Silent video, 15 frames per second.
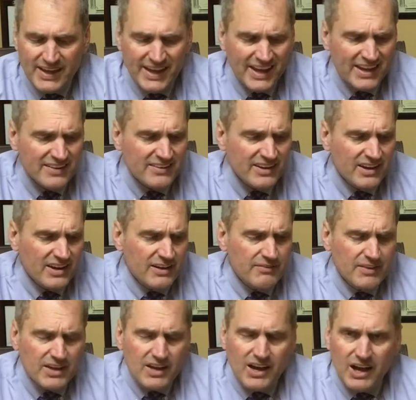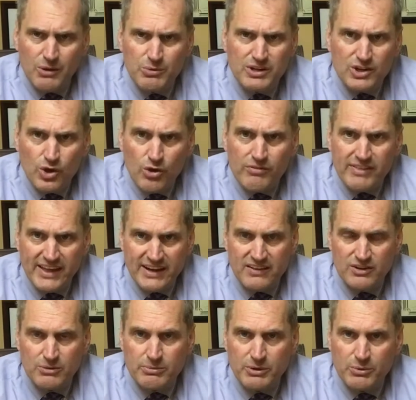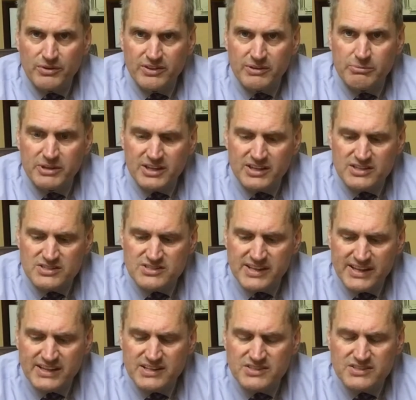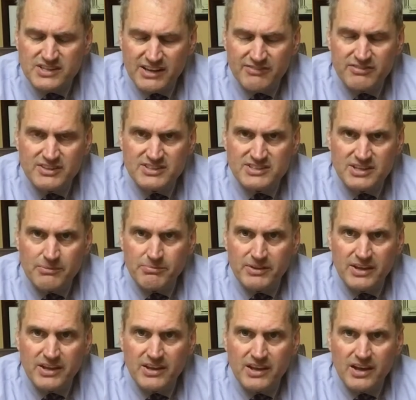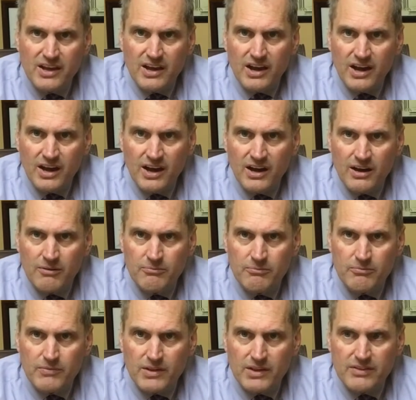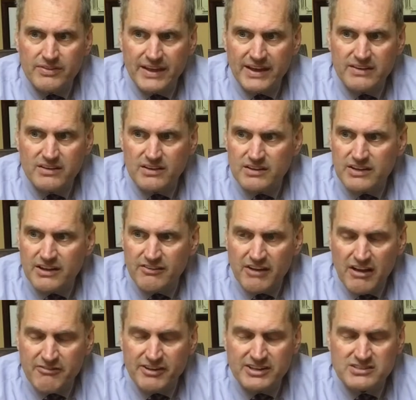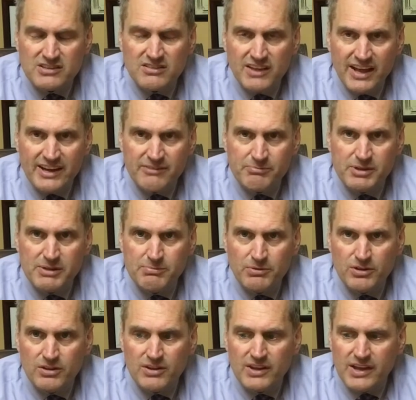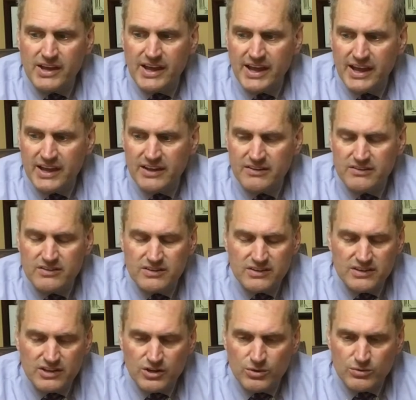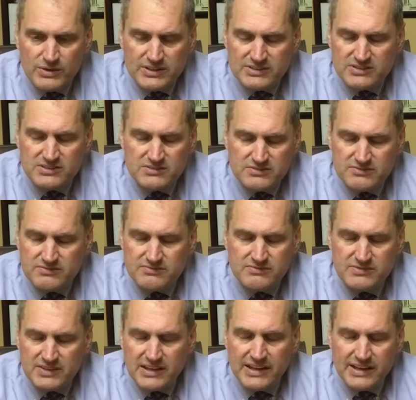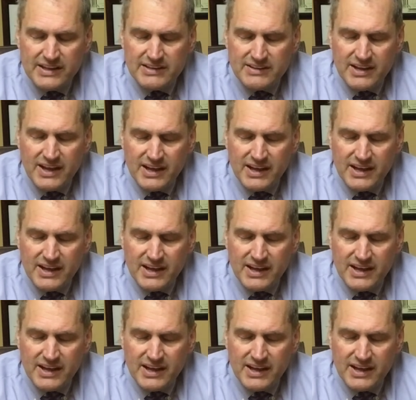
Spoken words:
And I want to go over that a little bit with you because that is definitely something that affects a lot of people, and it